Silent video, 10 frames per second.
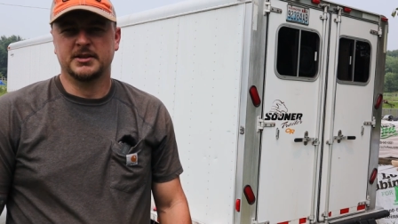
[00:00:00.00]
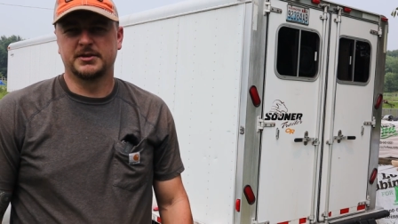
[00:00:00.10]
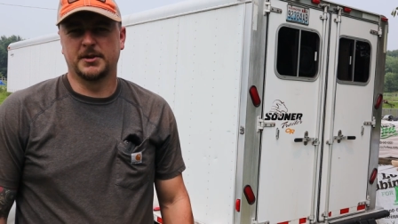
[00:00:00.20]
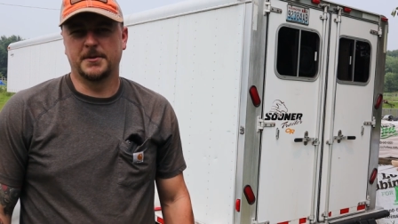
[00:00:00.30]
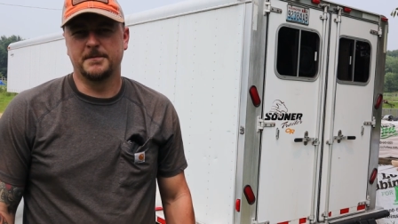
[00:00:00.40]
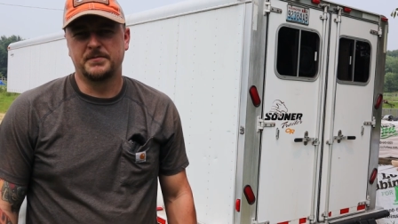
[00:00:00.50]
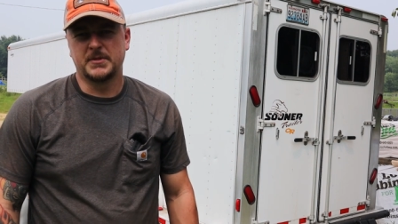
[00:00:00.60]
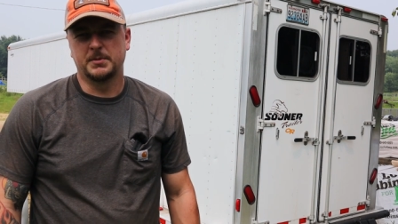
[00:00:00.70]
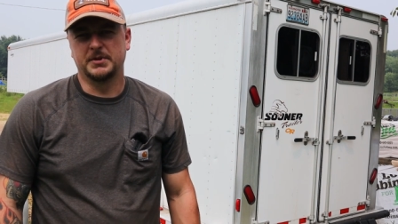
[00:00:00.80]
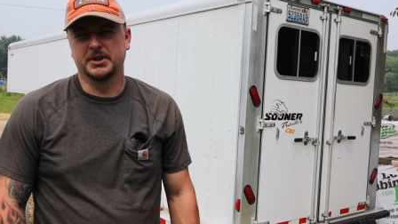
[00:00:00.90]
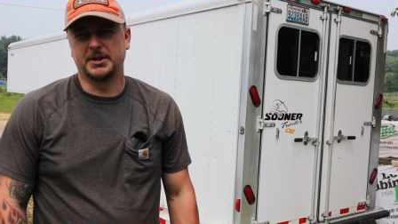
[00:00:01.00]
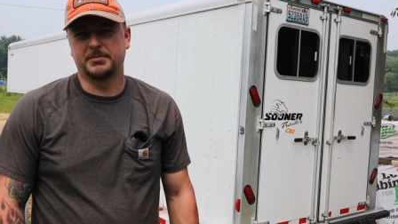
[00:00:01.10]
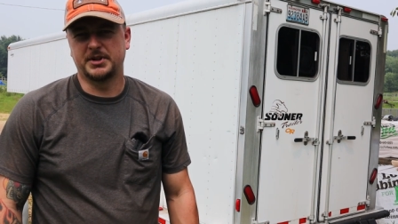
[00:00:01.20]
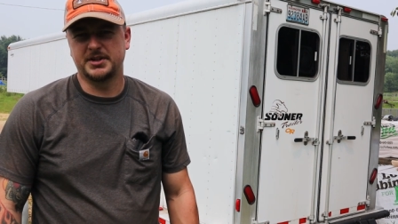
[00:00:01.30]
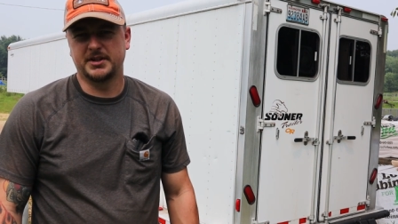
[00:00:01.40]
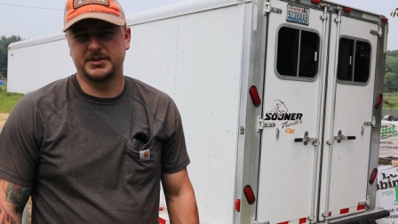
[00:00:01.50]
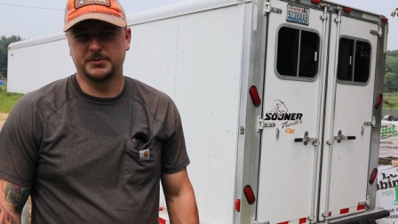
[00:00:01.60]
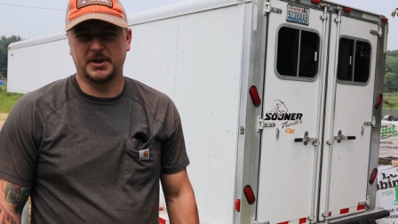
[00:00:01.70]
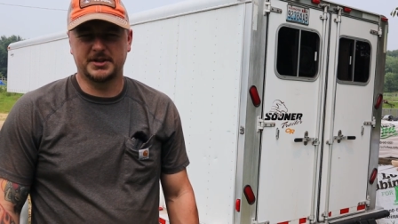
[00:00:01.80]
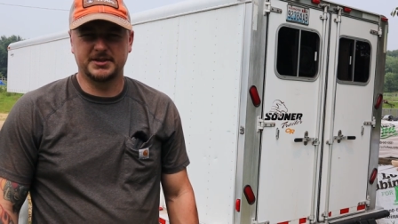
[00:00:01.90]
So we really appreciate
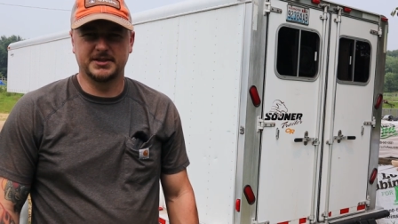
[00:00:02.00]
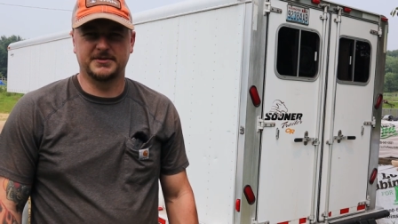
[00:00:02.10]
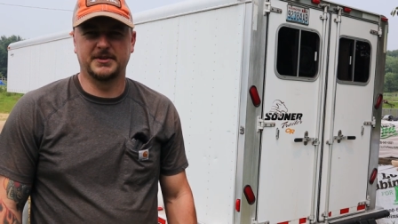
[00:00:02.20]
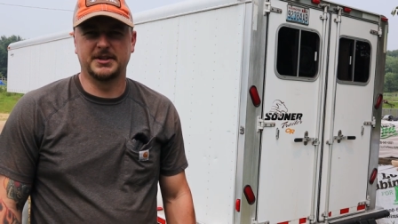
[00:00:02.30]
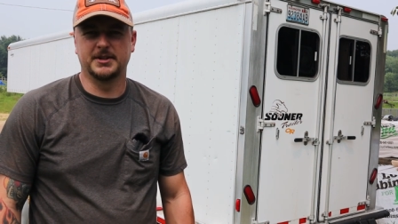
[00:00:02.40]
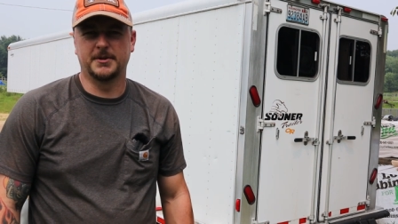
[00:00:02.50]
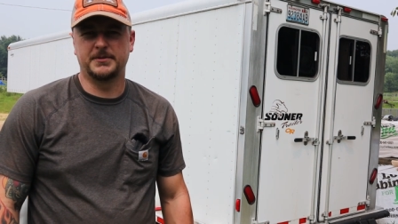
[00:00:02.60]
you watching this video.